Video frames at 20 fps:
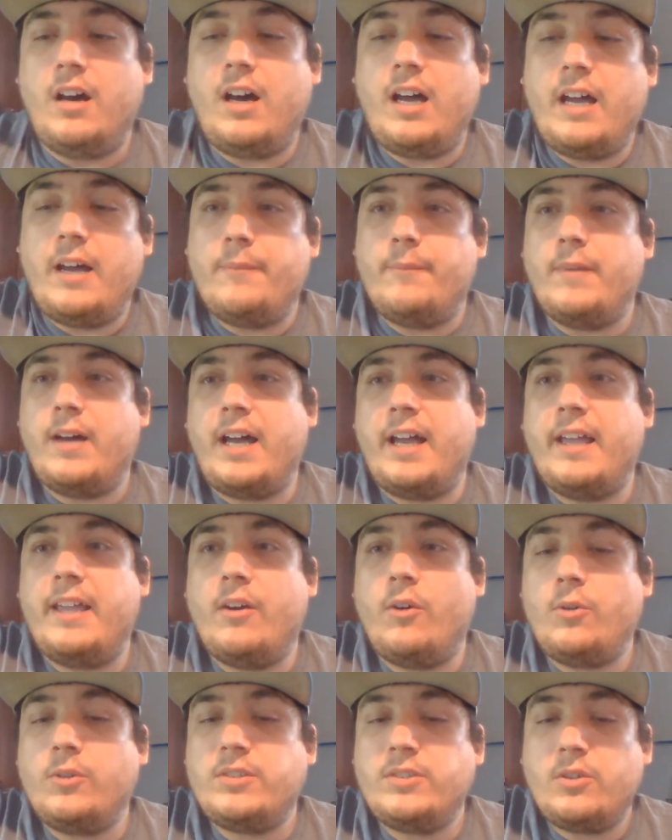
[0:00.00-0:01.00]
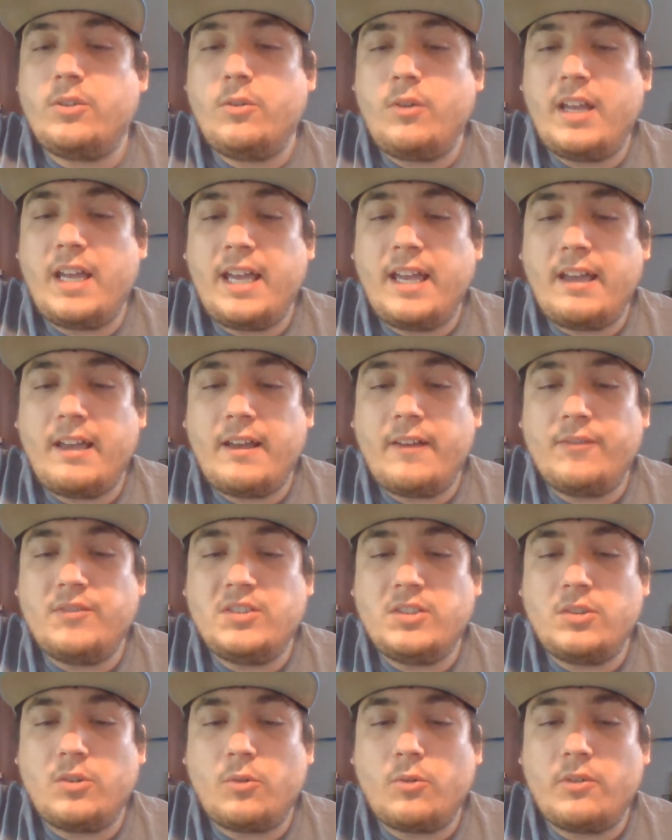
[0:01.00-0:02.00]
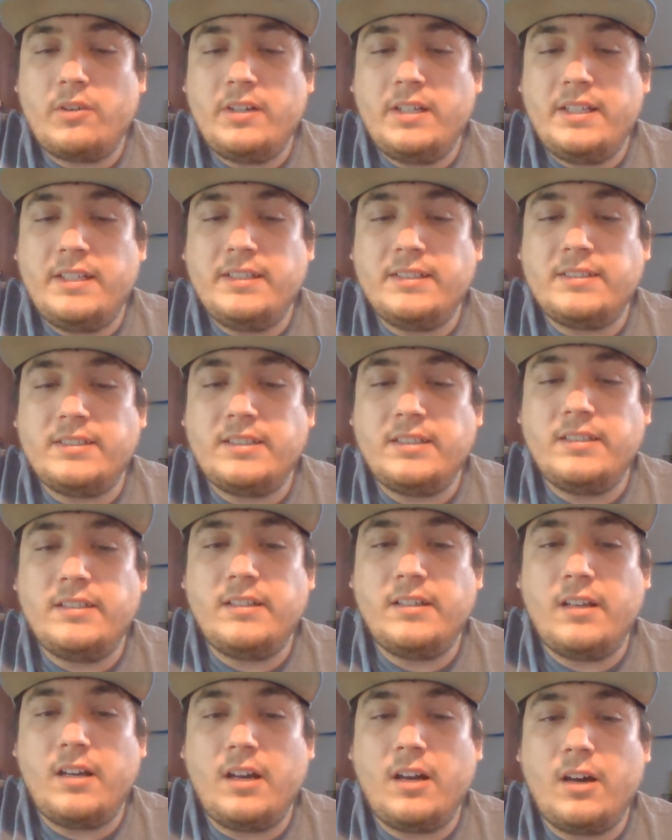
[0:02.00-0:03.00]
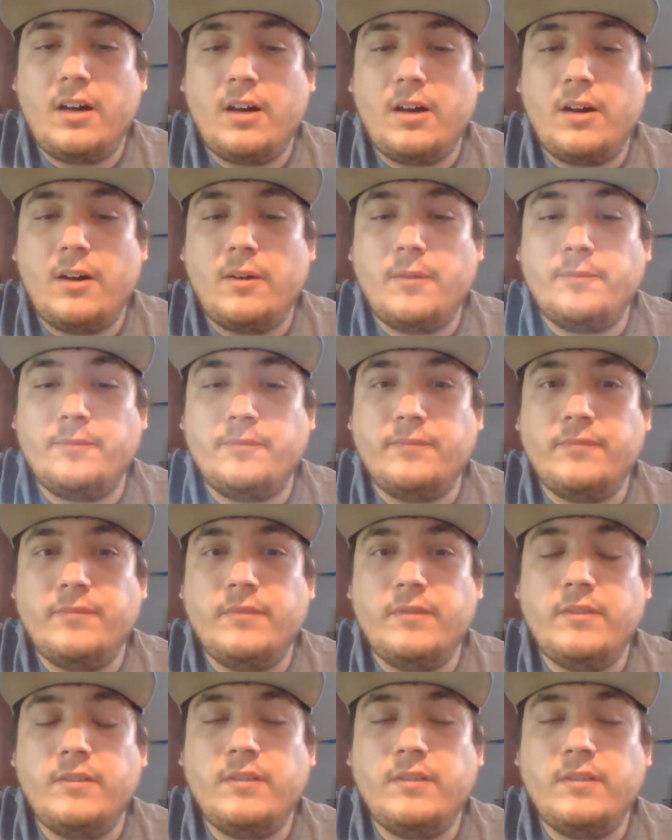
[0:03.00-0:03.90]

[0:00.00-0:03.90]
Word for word: um, I also have stories um,